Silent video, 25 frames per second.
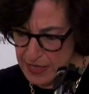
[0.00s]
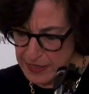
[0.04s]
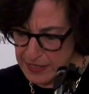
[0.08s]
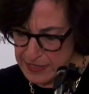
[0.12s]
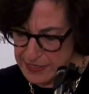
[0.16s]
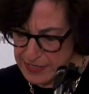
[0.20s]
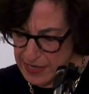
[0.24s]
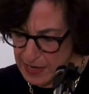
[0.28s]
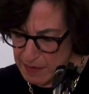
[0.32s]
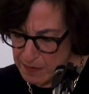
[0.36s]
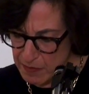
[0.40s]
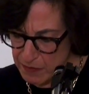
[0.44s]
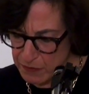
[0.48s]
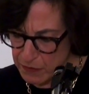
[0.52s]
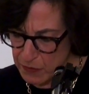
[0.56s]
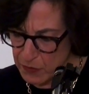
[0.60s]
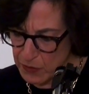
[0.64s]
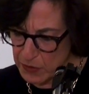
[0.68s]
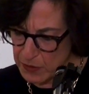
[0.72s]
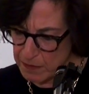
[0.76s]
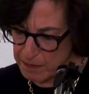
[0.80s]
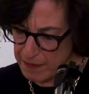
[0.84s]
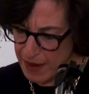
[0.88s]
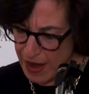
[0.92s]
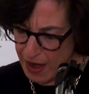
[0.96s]
the day
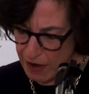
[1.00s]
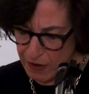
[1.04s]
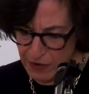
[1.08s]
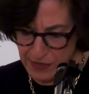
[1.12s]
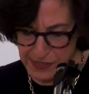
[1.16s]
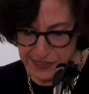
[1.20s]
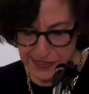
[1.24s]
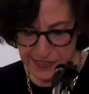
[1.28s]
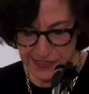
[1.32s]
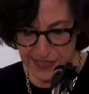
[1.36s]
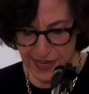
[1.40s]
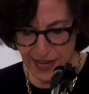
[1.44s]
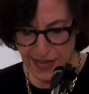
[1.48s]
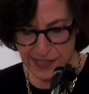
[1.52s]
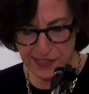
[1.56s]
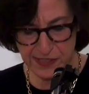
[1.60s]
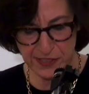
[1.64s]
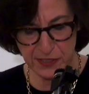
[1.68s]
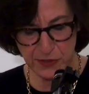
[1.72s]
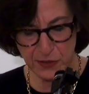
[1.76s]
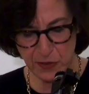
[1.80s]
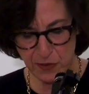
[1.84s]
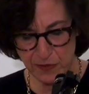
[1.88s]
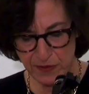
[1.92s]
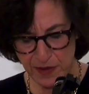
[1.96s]
before the Paris attacks
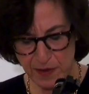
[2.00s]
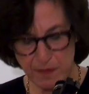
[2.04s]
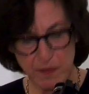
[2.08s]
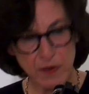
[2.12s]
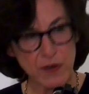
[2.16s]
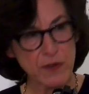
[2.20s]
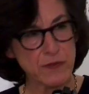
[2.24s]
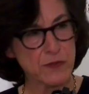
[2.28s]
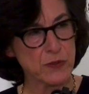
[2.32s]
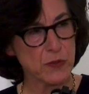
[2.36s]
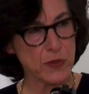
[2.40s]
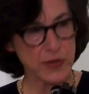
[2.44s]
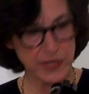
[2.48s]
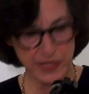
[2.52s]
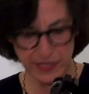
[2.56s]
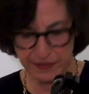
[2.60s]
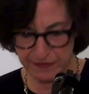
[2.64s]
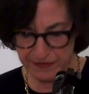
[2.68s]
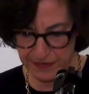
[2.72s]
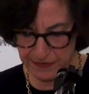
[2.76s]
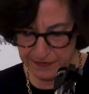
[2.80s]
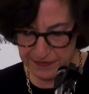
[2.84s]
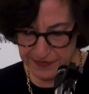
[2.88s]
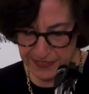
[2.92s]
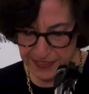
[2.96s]
in November of
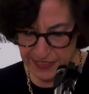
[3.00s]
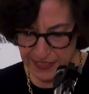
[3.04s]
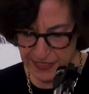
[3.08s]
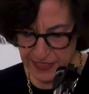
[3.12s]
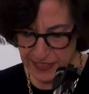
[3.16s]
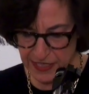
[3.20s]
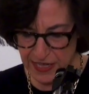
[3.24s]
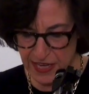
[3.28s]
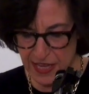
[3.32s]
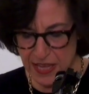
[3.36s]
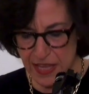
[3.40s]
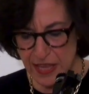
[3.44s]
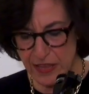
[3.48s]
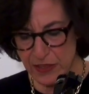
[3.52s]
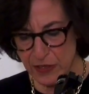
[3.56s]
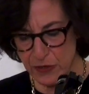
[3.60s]
2015,